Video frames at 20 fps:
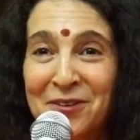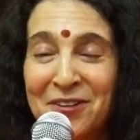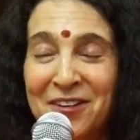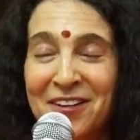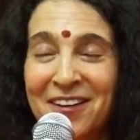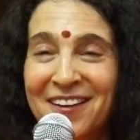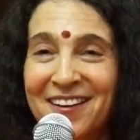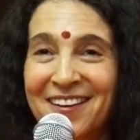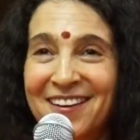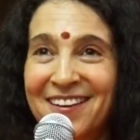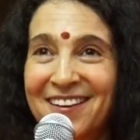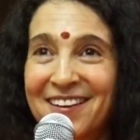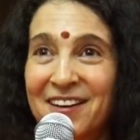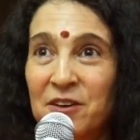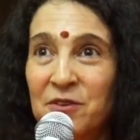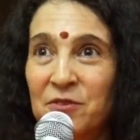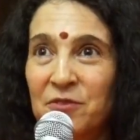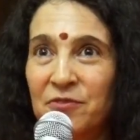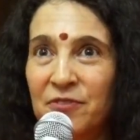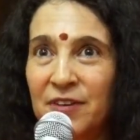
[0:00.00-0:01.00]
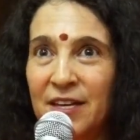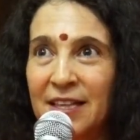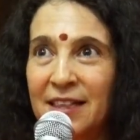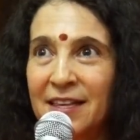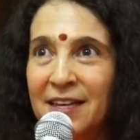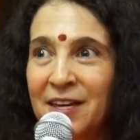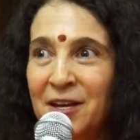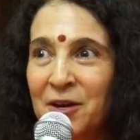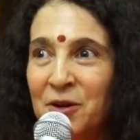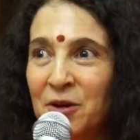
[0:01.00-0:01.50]
or
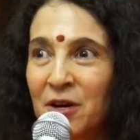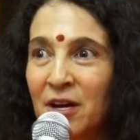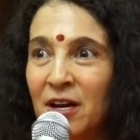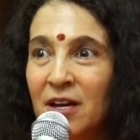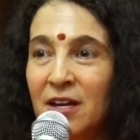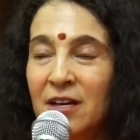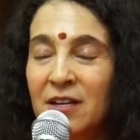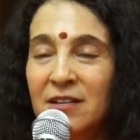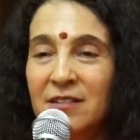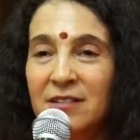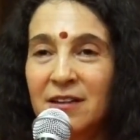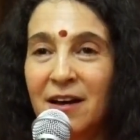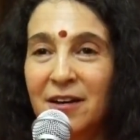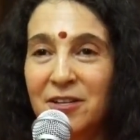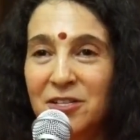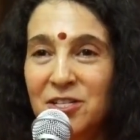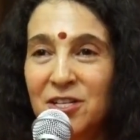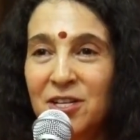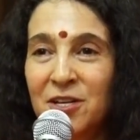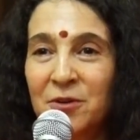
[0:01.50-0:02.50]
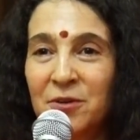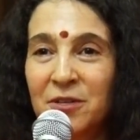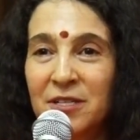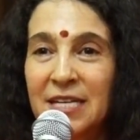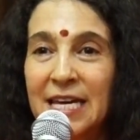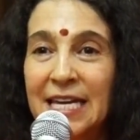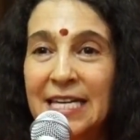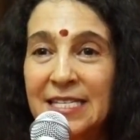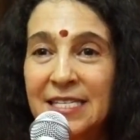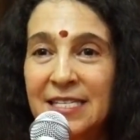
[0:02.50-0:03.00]
feeling or touching or
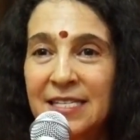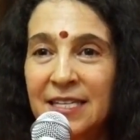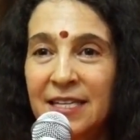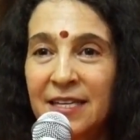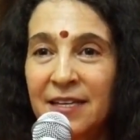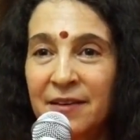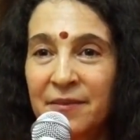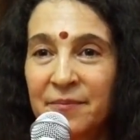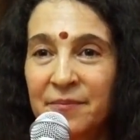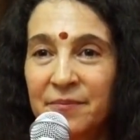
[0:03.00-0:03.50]
tasting,